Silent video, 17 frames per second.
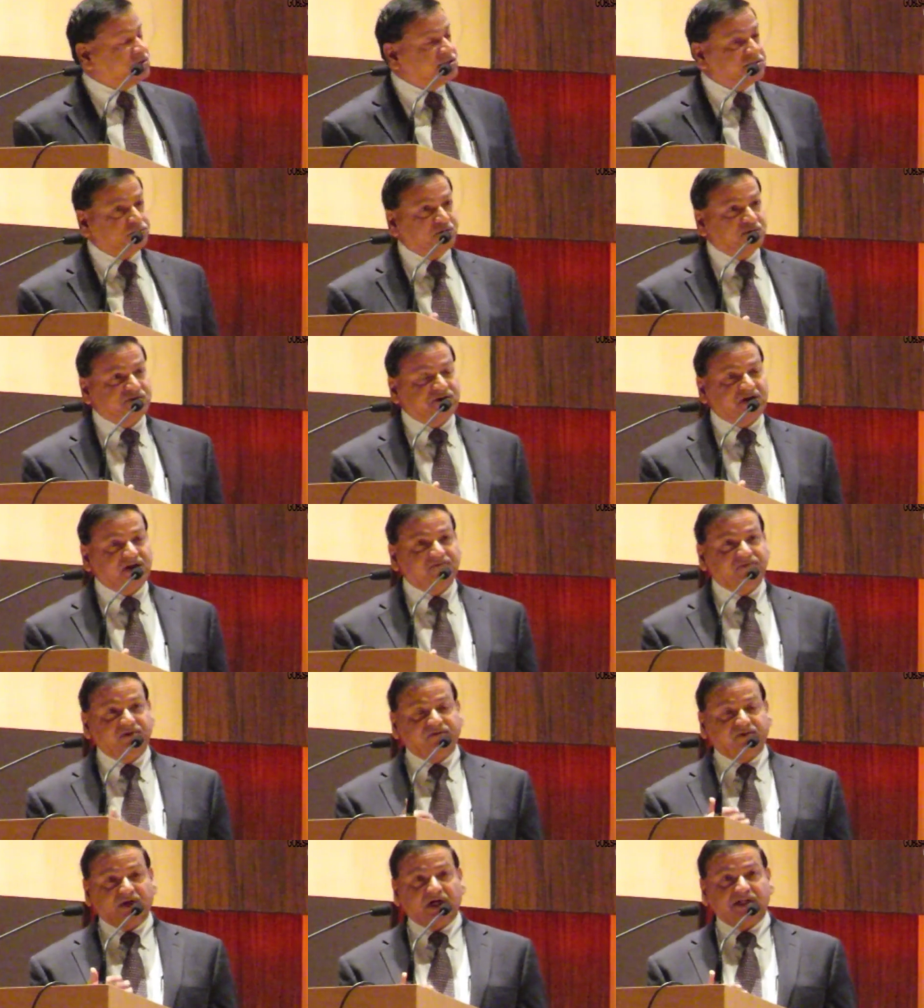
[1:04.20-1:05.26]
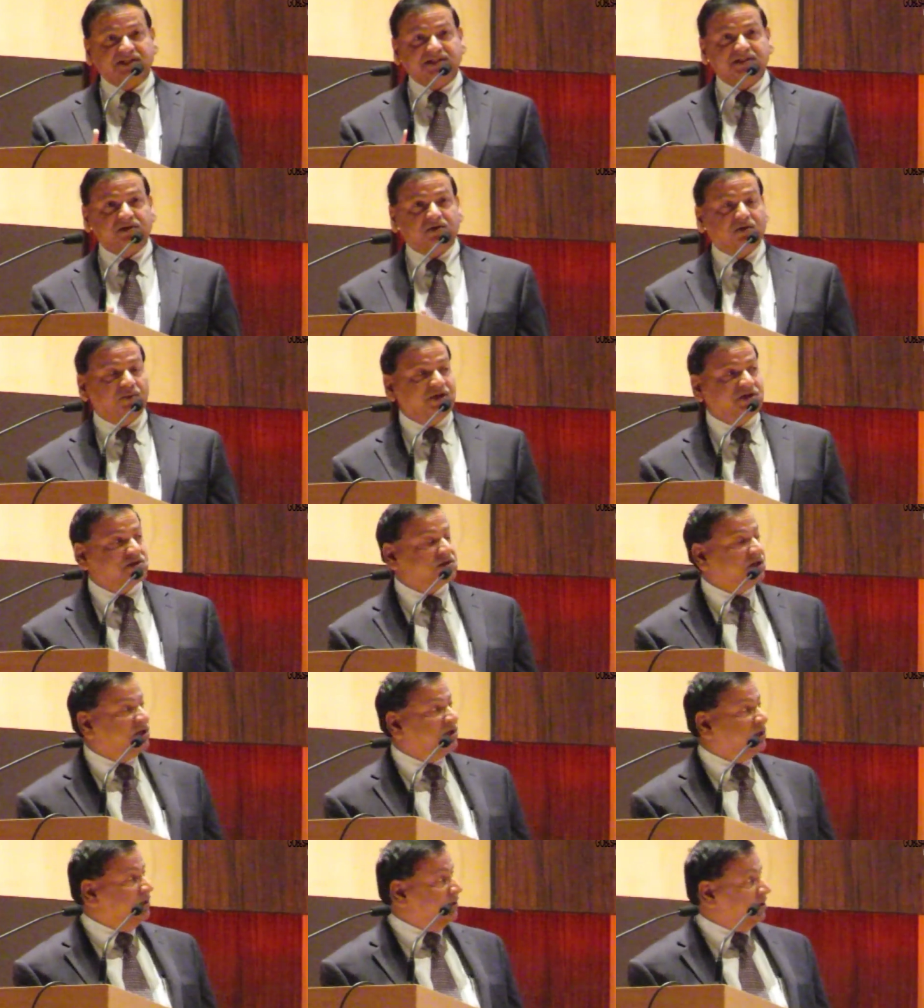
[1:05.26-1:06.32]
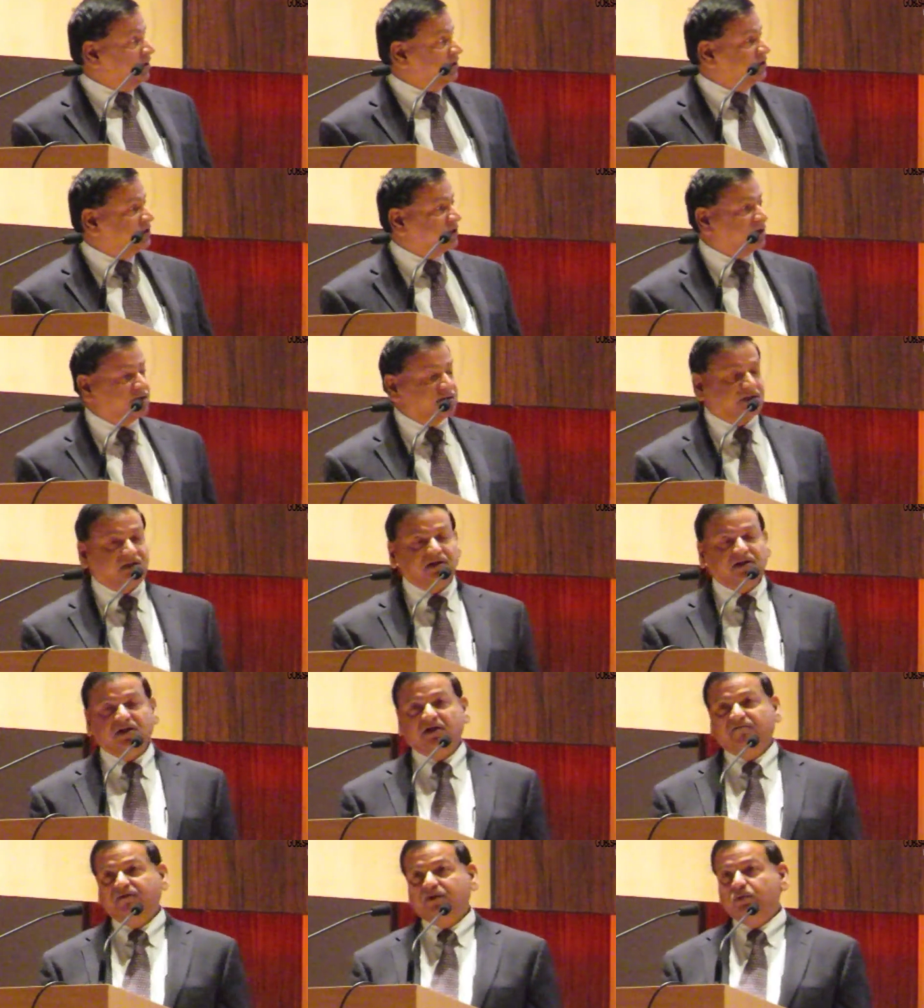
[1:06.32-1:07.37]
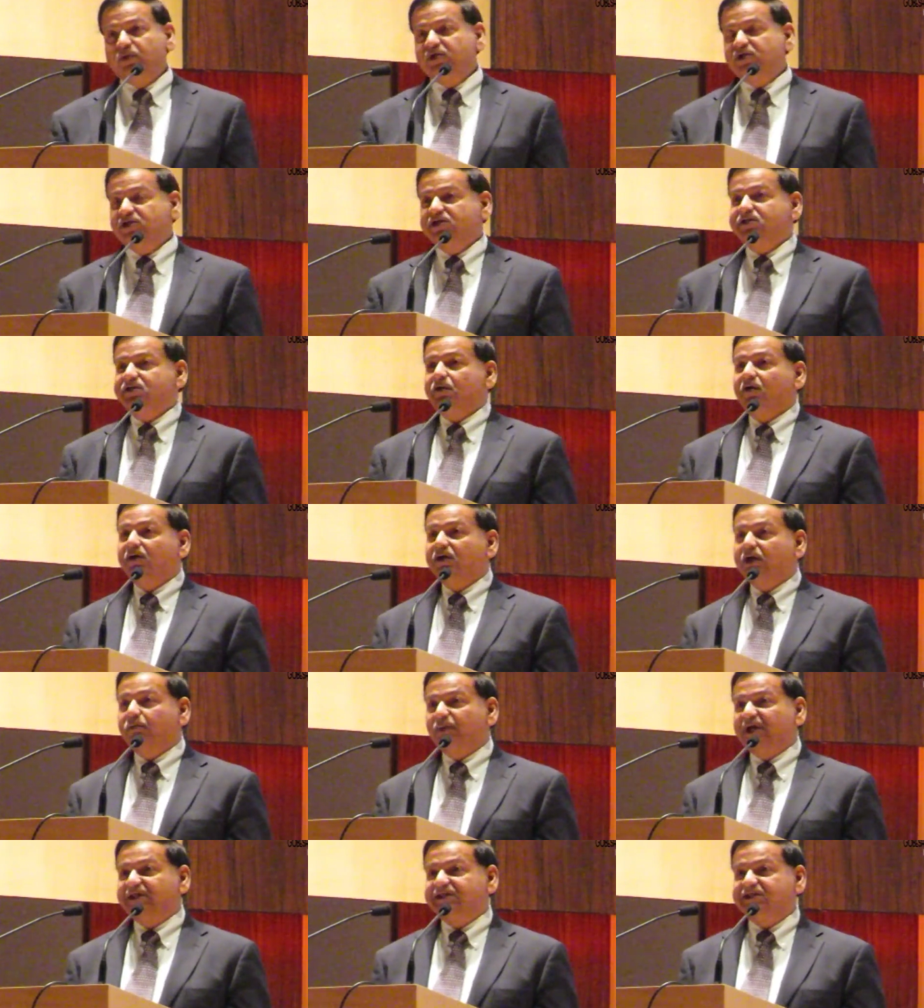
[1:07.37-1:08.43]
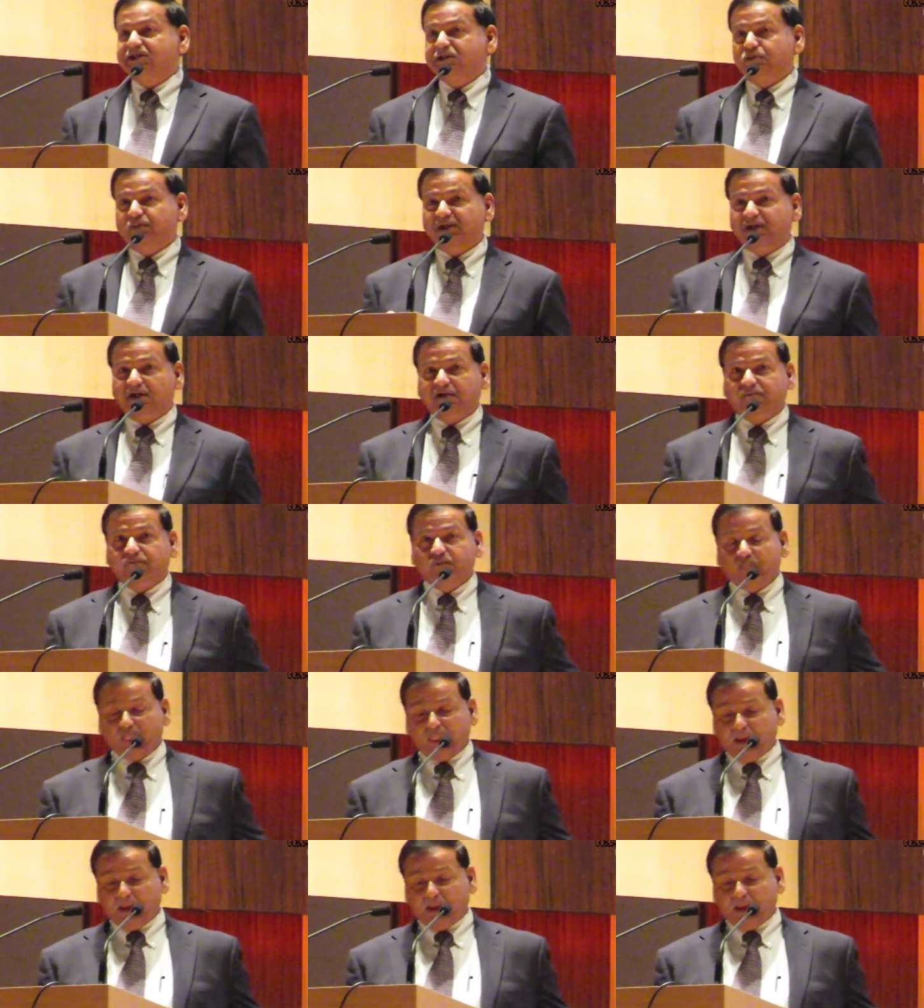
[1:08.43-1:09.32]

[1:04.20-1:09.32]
which is most relevant for us in Gobeshona, is Article 11, which is on capacity building.